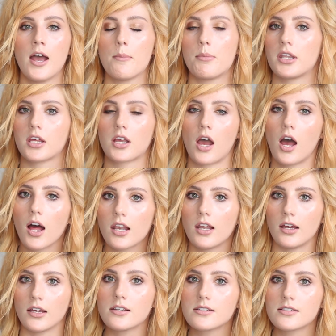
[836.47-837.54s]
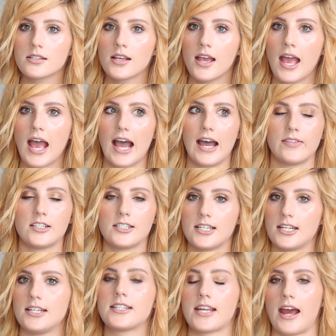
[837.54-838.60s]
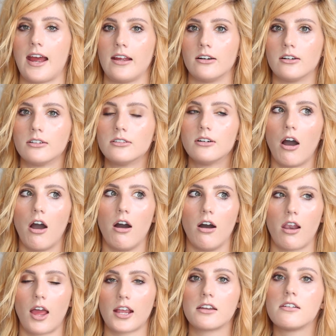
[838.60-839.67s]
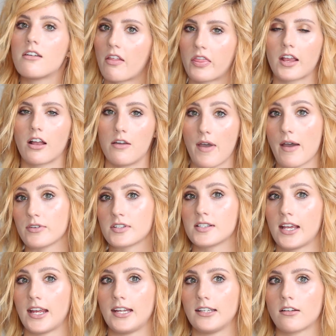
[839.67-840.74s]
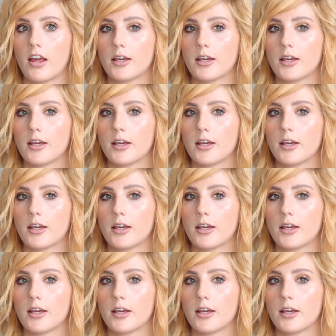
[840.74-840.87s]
but the colours and the detail are like nothing I've ever seen.